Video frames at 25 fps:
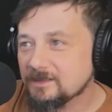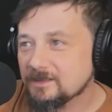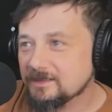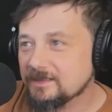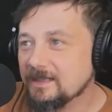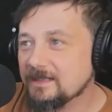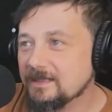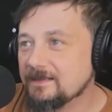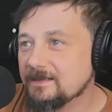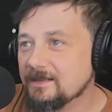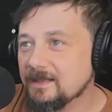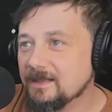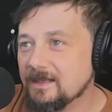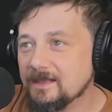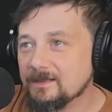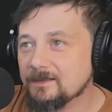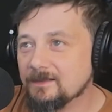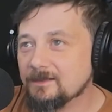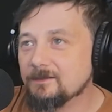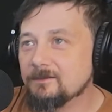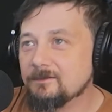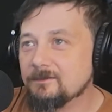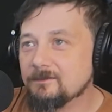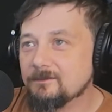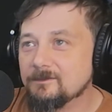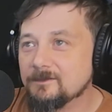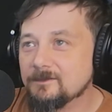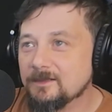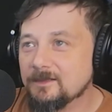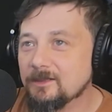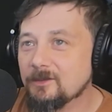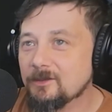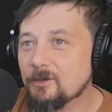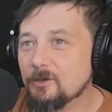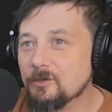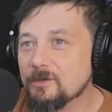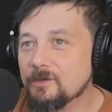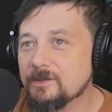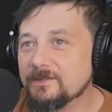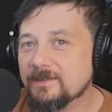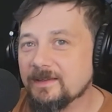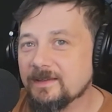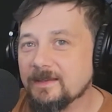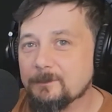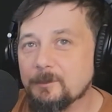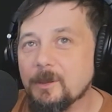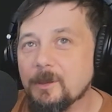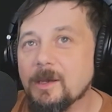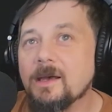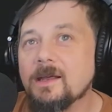And then, he's
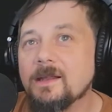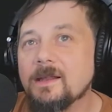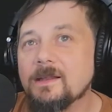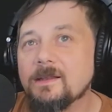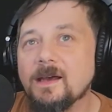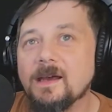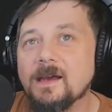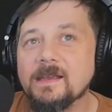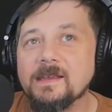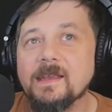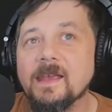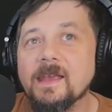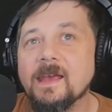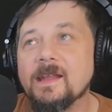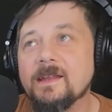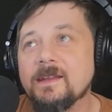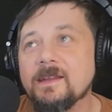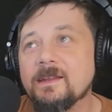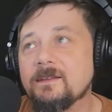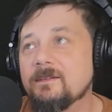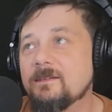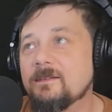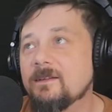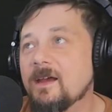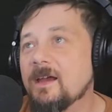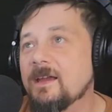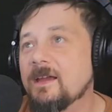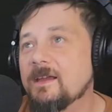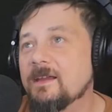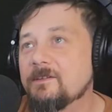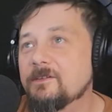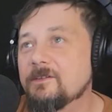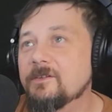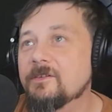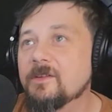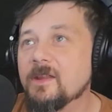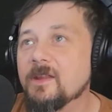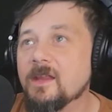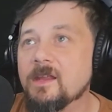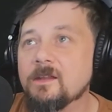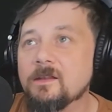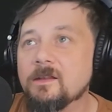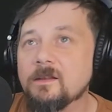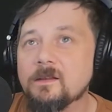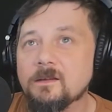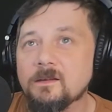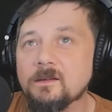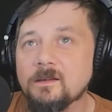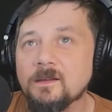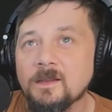like, "But I get it. I
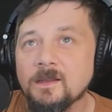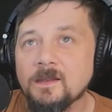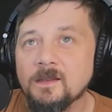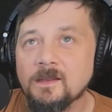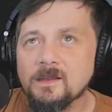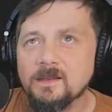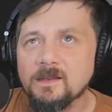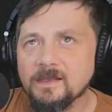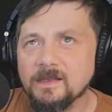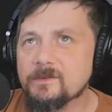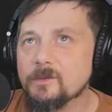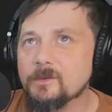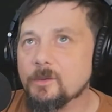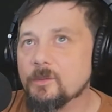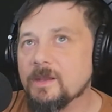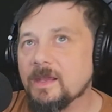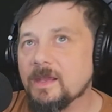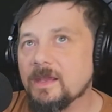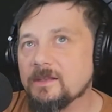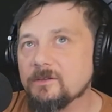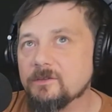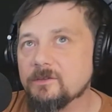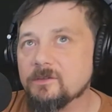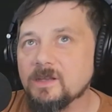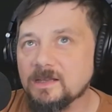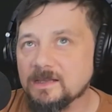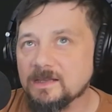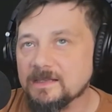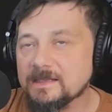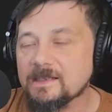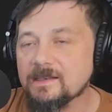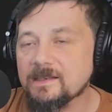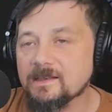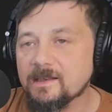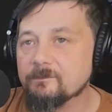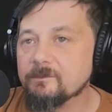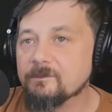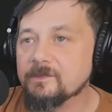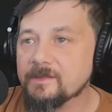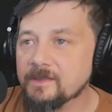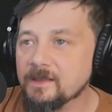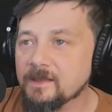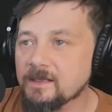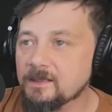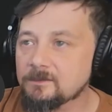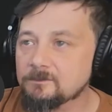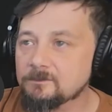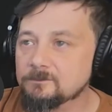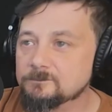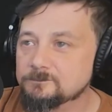understand. It's okay. You deleted
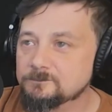everything."